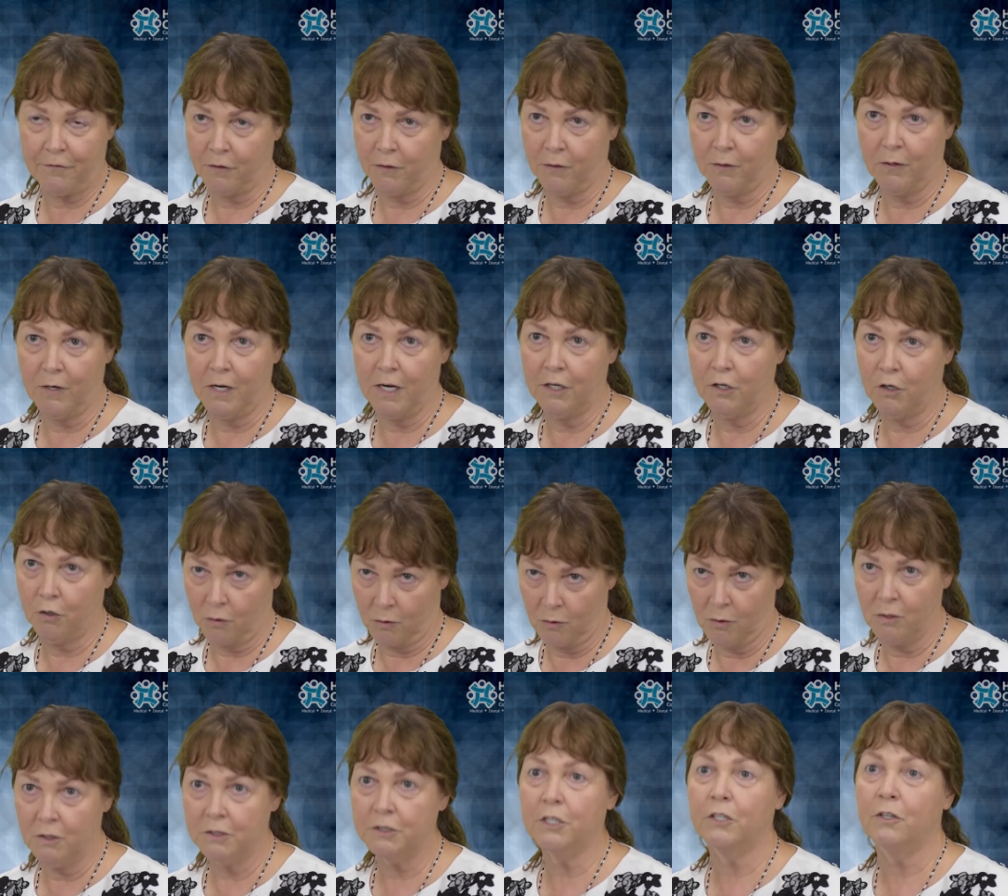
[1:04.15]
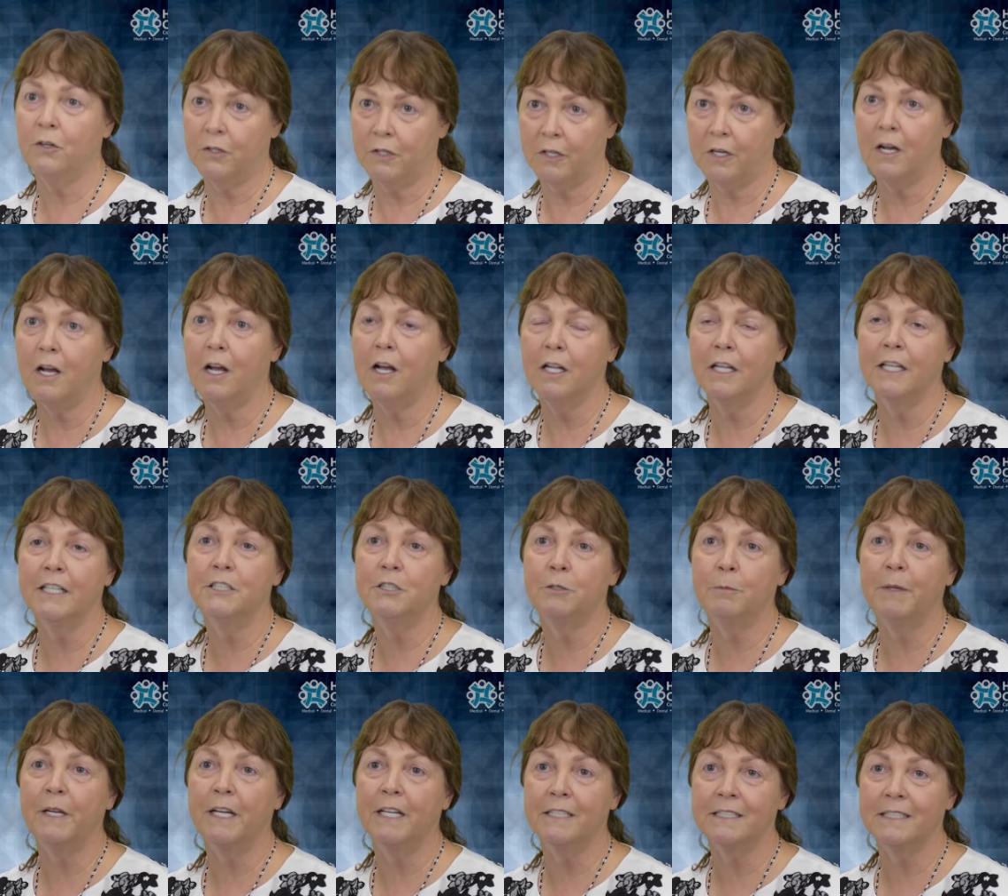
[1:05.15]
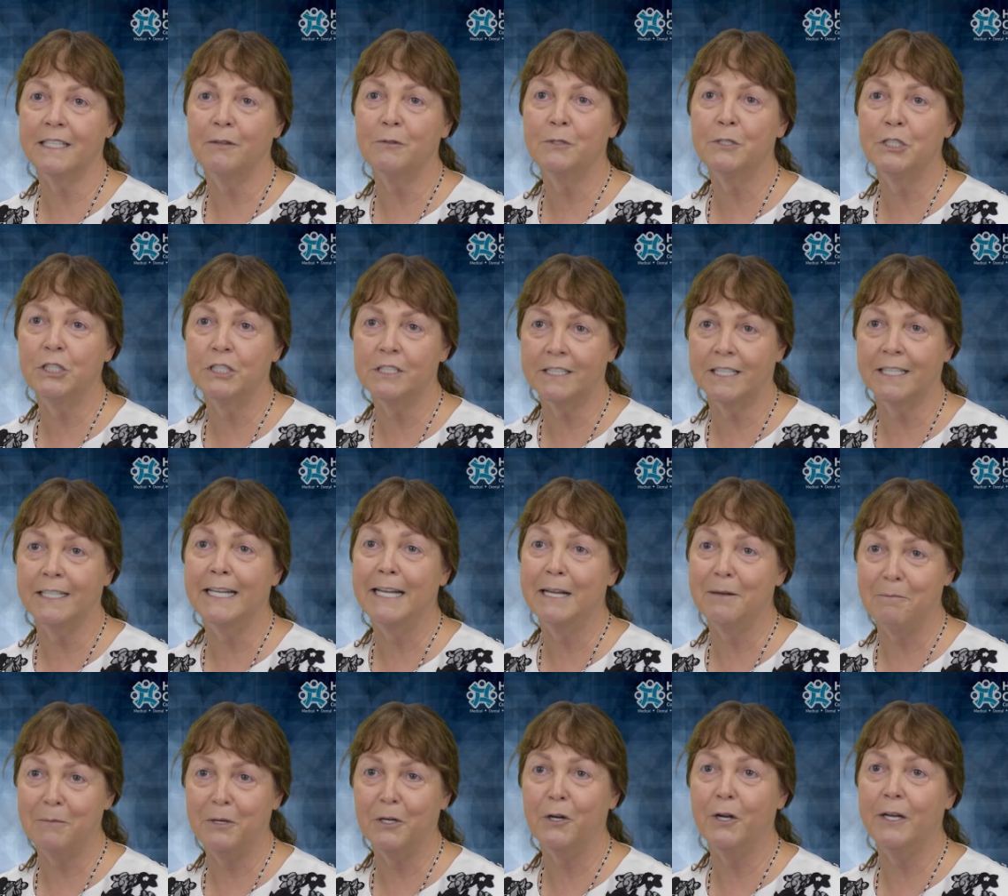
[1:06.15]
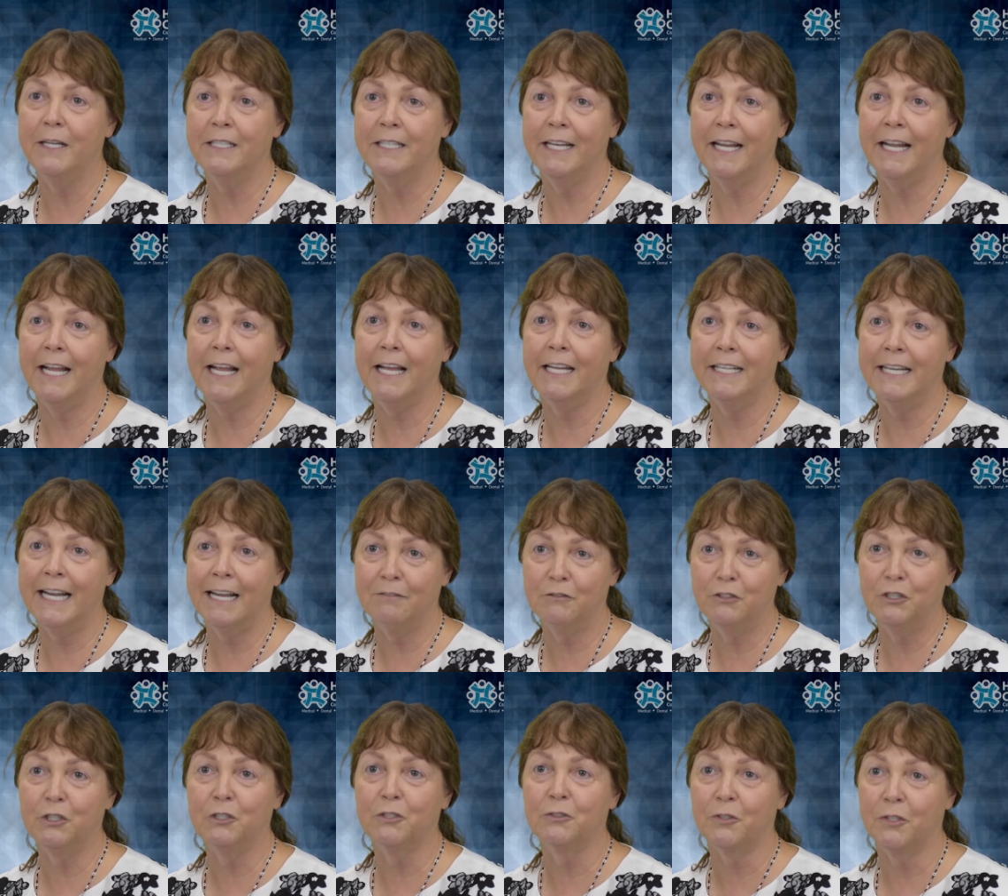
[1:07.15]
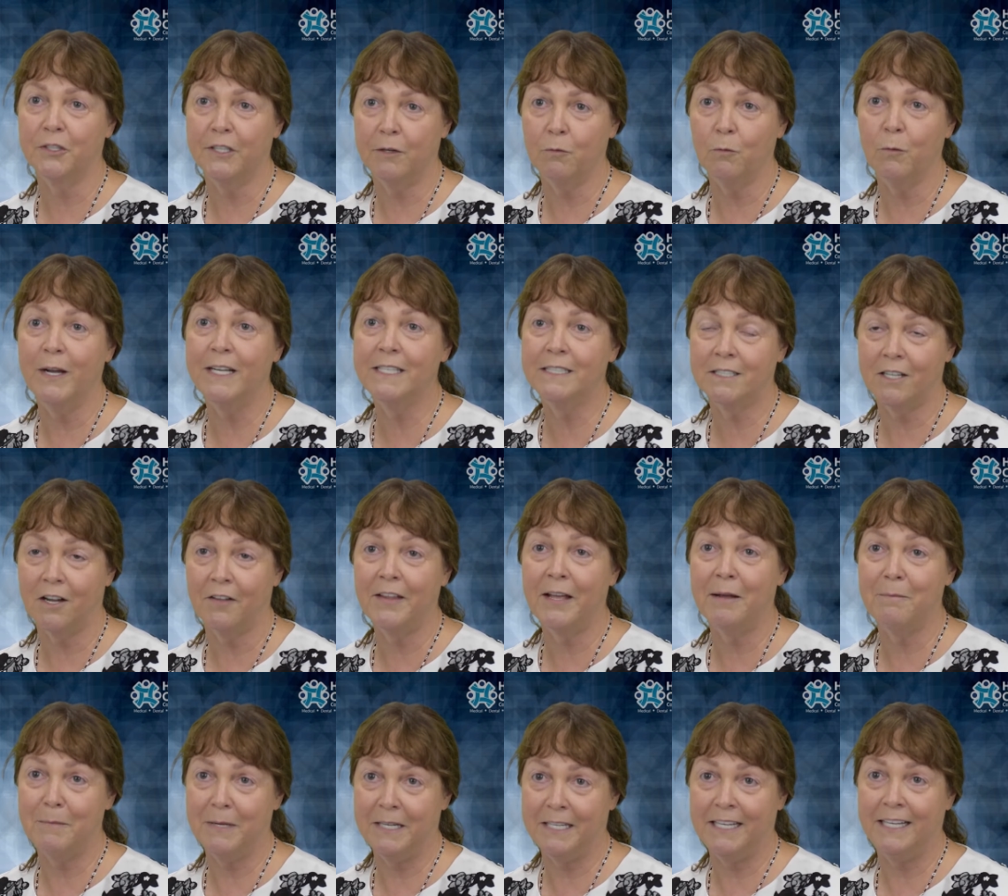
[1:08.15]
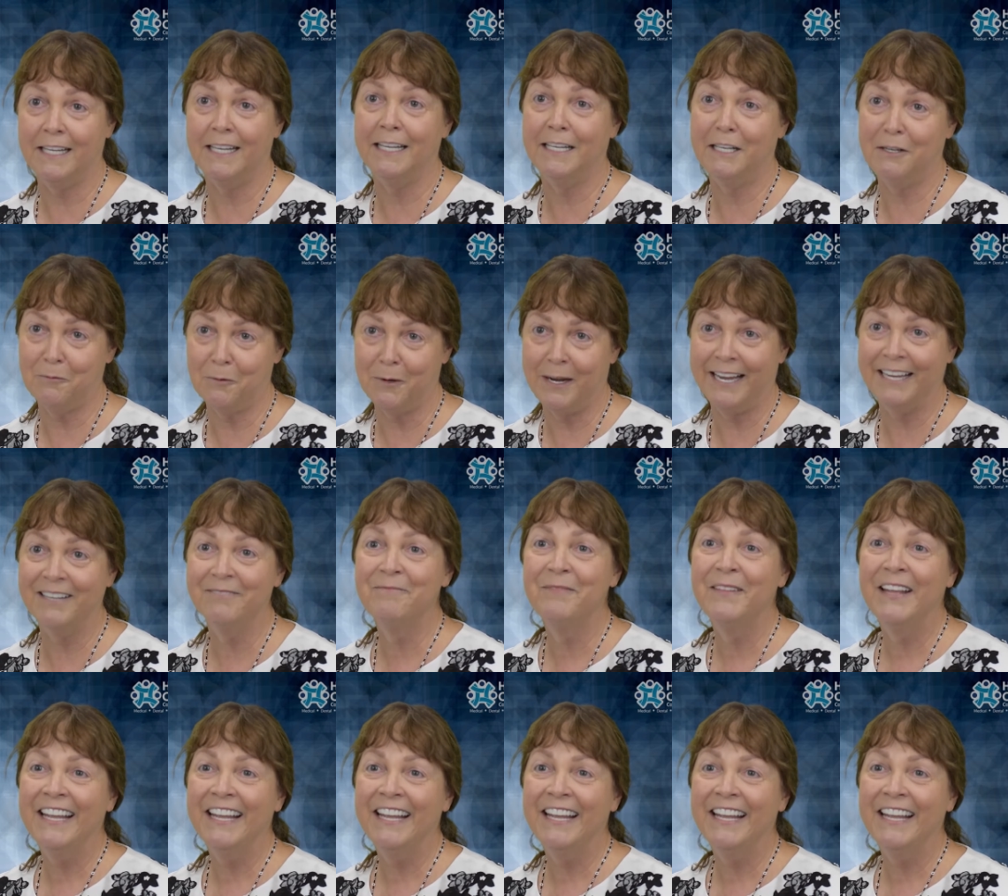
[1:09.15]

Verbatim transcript: for a girl to go to college because I was just going to get married and have children and waste all that money anyway.